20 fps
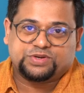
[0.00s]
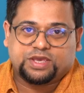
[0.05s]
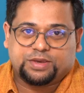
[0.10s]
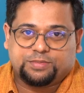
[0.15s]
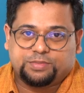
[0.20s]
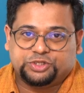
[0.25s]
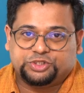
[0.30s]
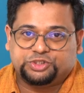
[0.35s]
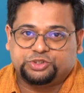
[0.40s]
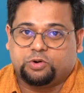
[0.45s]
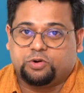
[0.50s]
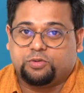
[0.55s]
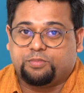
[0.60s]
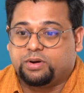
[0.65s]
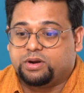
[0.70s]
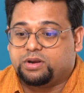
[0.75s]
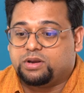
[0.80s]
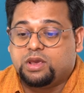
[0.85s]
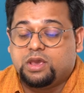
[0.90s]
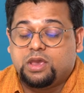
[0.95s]
gaming, sure.
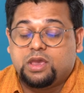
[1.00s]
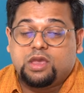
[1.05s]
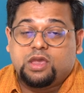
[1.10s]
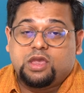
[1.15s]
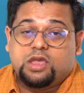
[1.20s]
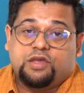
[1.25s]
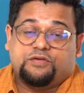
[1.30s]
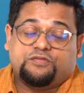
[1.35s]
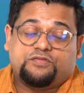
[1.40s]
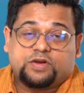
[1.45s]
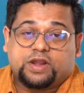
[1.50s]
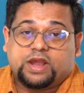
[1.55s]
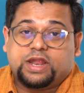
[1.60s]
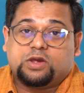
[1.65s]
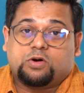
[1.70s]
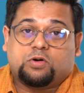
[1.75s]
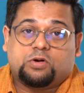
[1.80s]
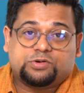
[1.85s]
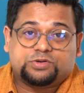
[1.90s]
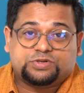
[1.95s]
But if you're
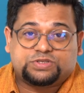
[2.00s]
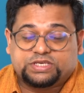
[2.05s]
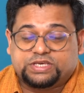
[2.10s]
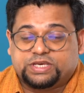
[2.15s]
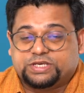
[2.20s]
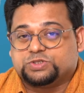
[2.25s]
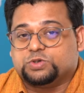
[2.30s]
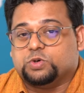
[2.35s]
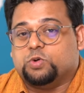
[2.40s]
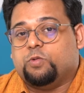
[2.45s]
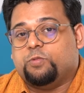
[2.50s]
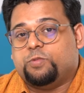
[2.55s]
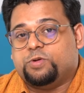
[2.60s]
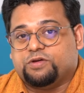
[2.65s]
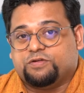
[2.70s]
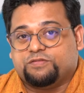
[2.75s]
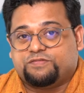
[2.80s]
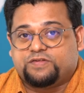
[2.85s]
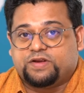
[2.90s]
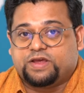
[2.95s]
getting onto C S G O with
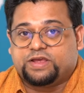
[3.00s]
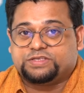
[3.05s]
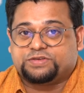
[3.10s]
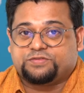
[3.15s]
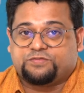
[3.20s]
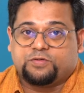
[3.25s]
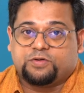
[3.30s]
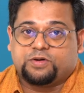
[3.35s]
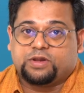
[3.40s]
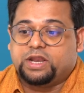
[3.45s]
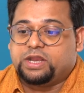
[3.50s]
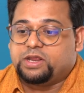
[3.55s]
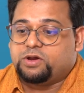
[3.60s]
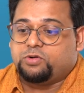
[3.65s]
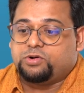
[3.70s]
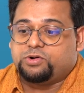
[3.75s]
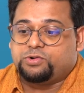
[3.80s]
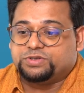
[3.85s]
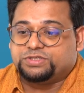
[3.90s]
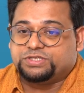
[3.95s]
your friends, if you're getting
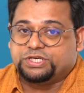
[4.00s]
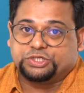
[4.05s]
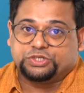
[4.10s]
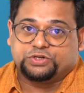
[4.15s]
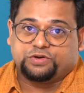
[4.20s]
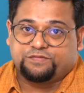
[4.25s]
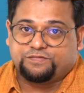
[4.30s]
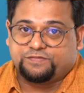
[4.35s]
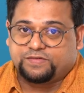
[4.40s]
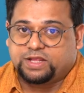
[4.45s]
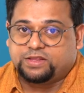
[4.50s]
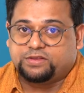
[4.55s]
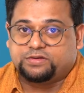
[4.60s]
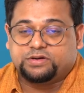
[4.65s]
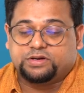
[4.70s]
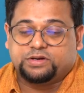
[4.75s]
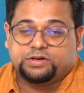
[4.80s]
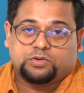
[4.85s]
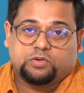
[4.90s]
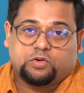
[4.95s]
onto a session of
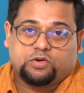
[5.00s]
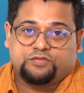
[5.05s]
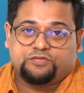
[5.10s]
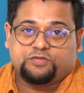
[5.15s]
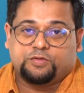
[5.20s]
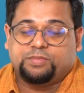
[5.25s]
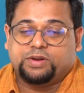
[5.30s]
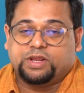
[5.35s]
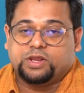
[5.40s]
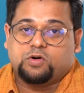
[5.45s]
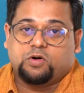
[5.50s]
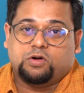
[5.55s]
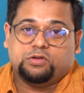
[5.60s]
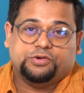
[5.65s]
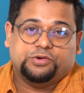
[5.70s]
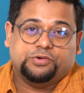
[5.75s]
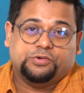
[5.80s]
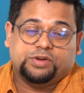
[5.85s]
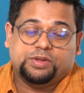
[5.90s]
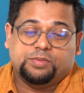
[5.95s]
Valorant, or if you're playing Call of
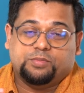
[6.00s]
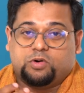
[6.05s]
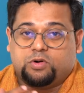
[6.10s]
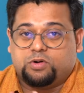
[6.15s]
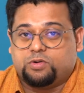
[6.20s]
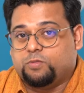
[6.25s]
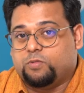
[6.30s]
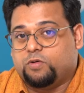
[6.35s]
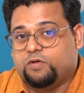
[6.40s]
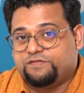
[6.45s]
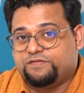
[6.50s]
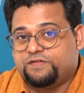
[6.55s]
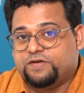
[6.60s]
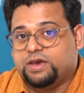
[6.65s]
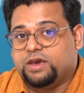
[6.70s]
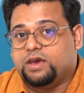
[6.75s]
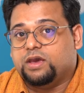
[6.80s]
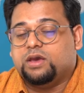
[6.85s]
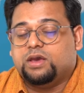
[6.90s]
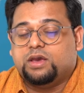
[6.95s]
Duty Modern
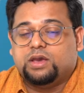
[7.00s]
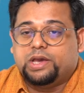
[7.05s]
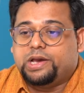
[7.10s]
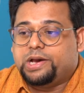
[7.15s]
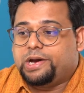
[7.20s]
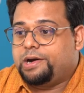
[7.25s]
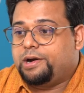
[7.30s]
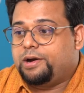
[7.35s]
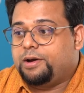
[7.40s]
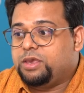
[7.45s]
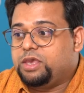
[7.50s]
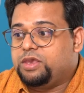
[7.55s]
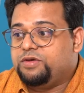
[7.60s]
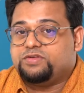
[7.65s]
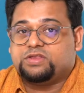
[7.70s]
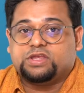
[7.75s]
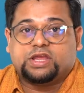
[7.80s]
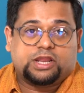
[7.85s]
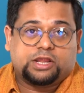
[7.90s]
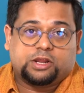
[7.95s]
Warfare, Uh,
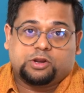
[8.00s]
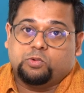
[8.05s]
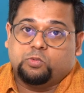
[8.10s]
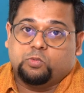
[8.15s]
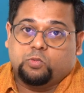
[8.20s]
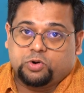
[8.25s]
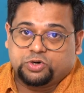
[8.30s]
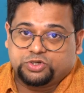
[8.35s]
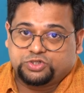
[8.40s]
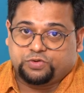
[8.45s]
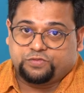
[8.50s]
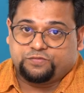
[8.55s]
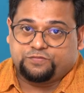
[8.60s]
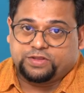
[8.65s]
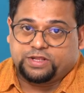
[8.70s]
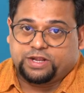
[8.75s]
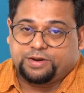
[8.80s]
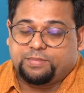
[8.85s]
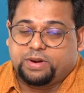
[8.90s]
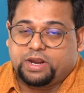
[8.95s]
even getting into Warzone
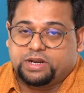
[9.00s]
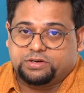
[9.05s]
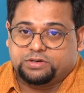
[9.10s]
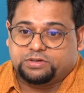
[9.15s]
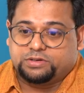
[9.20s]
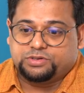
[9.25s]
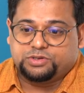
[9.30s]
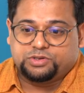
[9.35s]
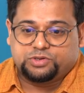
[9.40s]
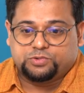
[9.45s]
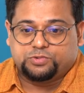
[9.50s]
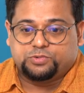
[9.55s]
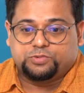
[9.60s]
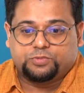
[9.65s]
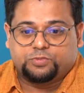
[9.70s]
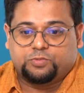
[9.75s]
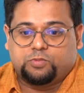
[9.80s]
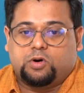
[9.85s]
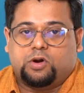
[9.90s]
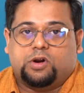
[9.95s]
for that matter, you
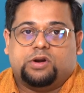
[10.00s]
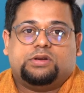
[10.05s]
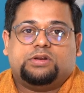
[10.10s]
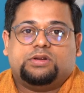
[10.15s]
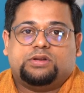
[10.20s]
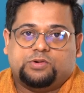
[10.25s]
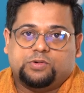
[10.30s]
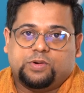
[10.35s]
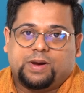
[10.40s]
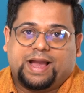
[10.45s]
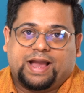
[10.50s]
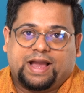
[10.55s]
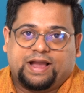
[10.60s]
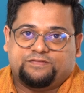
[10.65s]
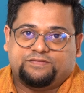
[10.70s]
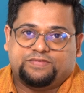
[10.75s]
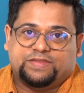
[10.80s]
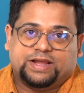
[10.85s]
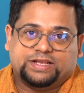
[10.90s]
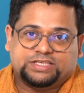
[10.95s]
want to
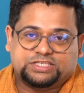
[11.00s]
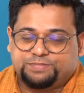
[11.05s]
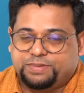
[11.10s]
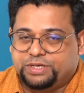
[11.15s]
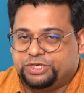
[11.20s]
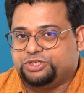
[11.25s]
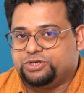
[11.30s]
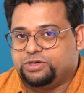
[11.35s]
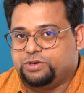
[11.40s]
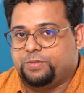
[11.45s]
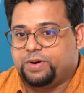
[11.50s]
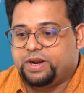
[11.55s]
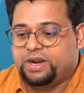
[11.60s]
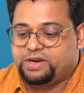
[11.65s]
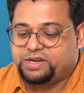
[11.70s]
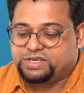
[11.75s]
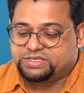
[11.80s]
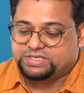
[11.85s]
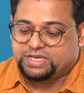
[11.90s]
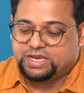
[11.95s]
have that spatial
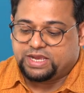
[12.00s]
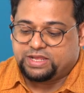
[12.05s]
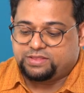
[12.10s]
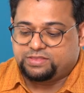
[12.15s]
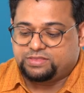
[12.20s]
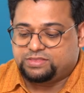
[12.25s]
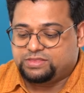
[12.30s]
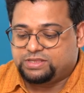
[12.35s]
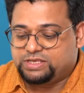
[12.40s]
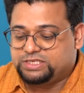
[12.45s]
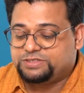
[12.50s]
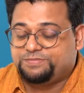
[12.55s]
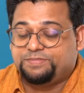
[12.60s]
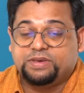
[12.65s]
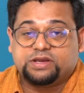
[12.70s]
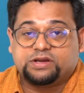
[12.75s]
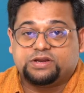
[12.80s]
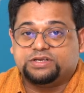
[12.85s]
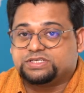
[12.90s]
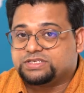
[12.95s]
awareness, and these
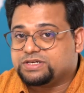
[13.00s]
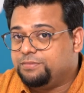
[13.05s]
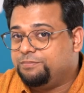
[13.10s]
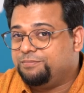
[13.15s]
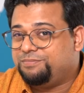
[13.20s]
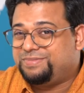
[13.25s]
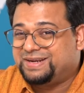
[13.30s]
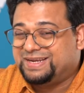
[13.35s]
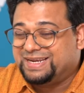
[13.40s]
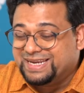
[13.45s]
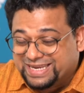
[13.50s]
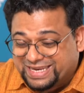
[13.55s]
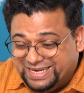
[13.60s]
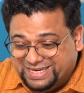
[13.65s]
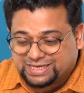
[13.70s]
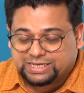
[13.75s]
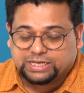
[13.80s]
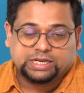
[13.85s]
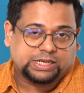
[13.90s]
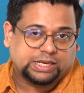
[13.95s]
speakers
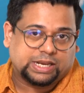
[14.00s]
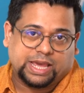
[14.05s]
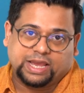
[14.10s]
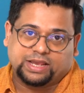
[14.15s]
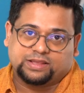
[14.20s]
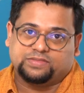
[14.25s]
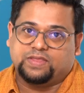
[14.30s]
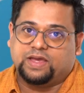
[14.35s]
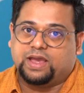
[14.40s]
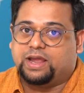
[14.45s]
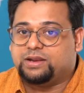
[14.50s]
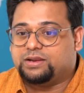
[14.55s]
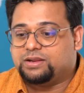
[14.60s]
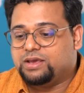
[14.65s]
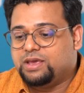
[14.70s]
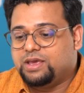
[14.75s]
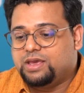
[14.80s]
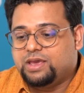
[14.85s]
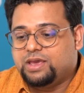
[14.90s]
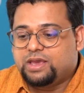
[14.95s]
completely lack that.
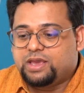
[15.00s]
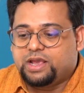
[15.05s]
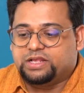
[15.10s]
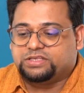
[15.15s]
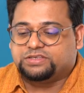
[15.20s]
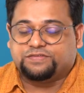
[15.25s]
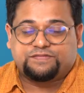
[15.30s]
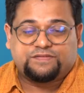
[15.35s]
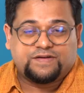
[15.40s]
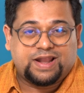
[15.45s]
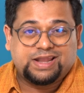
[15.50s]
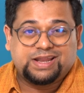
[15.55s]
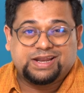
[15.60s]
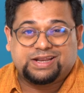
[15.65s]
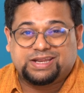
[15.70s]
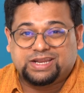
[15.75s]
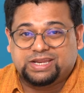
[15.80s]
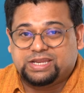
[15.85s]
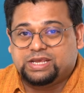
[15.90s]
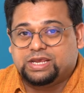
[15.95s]
It's a fairly
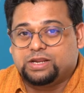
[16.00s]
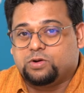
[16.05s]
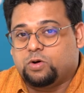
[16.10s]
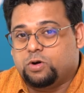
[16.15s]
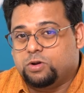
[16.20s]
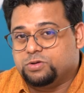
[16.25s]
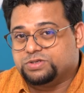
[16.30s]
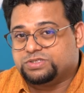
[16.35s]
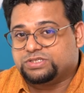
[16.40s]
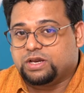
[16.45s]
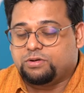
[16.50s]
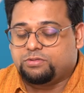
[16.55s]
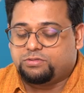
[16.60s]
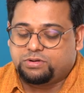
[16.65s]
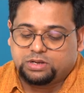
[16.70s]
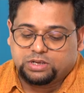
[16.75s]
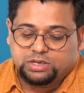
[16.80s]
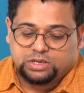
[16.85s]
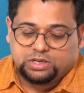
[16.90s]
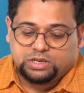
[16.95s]
tinny and hollow
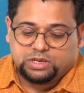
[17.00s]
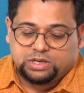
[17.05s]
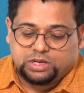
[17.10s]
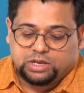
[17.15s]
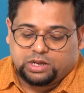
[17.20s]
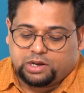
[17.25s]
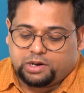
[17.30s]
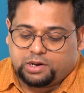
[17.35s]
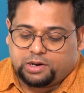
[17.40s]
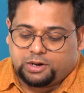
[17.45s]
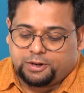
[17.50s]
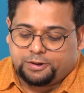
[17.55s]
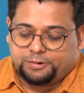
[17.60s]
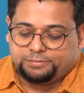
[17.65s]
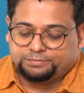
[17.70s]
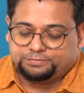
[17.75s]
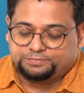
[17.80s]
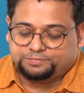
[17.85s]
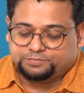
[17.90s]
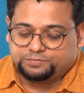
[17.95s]
sound.
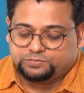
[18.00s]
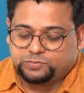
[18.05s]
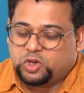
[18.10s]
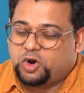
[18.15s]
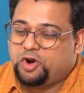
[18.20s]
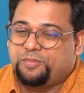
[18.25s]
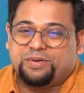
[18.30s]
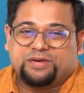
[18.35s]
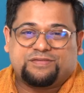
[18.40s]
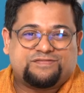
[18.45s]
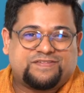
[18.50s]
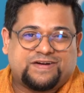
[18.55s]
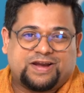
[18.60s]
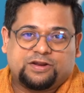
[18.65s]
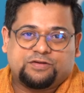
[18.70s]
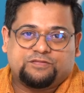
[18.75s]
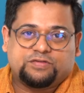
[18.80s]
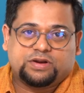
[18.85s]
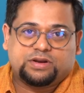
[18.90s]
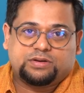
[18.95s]
Um, not a big
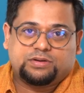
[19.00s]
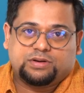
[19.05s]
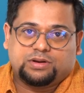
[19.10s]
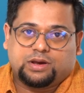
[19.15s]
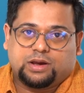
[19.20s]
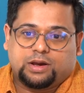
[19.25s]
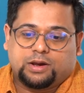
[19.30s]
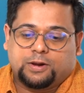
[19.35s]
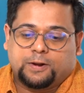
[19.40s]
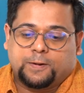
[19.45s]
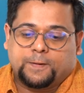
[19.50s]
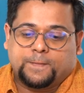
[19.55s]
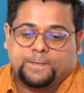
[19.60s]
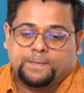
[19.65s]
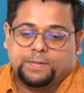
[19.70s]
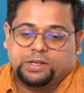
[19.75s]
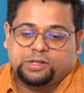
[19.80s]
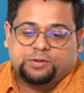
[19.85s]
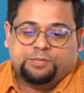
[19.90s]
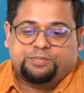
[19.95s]
fan of it. Uh,
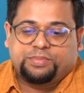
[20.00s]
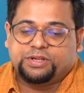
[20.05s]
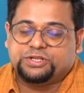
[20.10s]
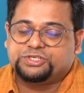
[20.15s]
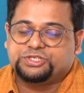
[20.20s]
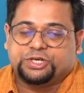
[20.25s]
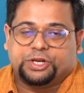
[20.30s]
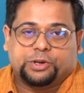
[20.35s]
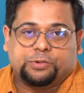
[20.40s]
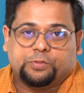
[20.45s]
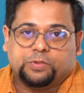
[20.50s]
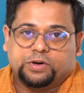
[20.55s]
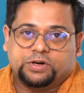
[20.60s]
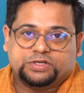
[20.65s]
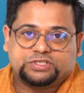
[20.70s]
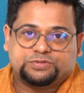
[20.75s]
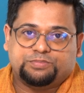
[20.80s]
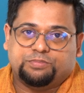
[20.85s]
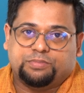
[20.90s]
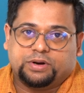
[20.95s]
in a pinch, it
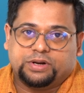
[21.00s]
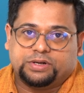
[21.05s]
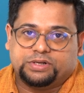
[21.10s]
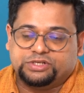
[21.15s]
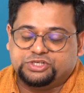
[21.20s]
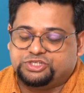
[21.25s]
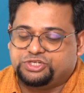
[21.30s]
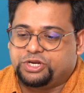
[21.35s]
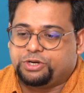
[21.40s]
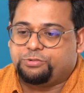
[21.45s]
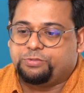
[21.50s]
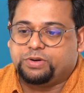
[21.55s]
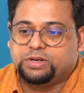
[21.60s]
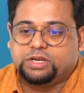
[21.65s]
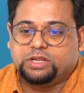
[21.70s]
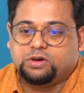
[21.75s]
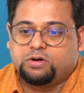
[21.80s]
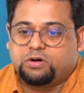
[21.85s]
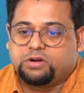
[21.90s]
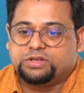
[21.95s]
works, but
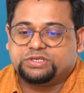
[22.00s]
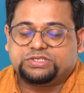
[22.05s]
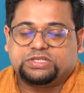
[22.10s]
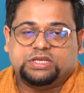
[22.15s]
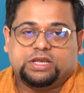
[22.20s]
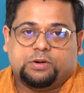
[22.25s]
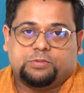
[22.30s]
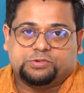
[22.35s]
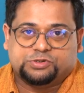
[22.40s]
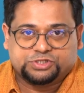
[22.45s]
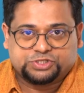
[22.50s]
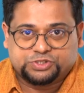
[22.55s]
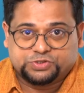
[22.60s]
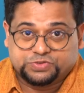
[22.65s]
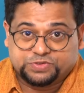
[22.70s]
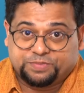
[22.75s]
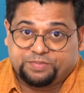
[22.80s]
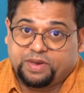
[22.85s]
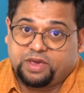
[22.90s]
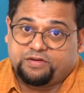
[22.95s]
genuinely, honestly, I would just
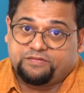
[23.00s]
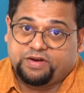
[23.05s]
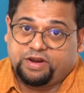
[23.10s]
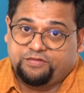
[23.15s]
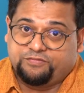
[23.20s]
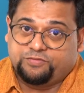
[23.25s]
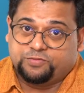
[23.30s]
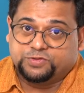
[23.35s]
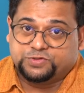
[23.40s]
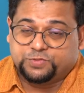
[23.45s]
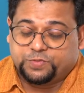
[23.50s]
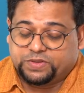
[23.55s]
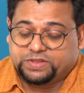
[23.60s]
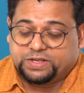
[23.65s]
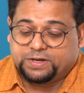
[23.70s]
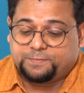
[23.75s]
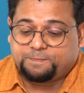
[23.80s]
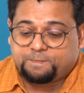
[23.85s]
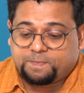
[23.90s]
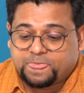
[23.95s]
use a pair of headphones with
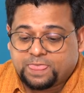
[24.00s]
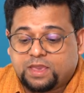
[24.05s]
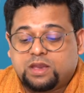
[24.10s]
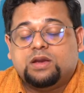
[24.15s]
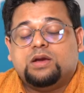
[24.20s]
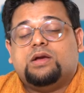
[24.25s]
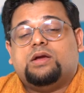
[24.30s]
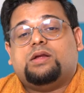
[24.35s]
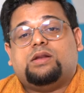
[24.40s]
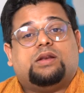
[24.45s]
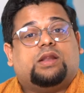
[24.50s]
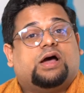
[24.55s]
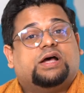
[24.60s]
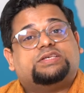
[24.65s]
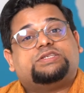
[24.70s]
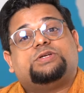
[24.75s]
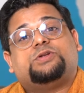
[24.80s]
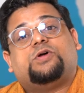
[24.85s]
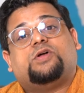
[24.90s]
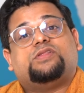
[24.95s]
it.
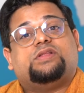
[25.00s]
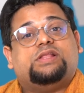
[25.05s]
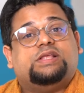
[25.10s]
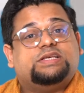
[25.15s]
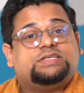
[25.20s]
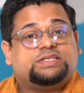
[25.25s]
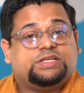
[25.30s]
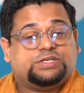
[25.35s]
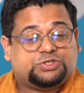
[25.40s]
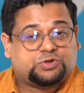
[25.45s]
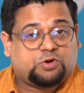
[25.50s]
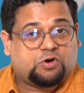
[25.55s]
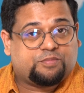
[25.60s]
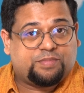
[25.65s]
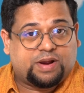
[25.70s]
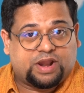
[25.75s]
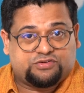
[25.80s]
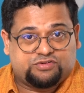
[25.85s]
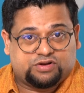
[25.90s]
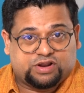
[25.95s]
Last and not the least, let's talk
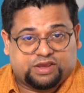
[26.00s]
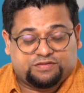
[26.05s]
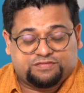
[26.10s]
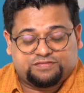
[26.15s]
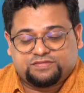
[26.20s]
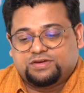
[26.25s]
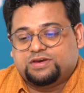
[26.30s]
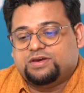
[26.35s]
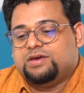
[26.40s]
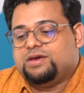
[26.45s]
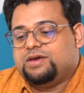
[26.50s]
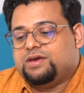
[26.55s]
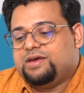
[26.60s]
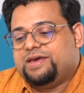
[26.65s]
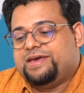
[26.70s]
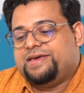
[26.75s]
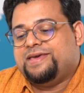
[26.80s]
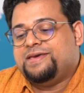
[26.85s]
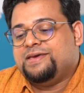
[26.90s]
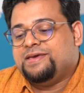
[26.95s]
battery life.
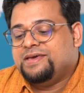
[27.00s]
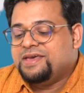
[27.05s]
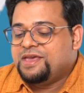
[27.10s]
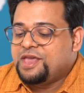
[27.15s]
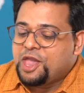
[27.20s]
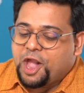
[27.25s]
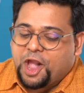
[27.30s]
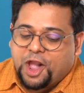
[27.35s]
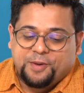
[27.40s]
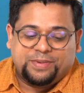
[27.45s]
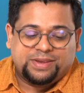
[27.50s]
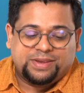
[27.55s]
I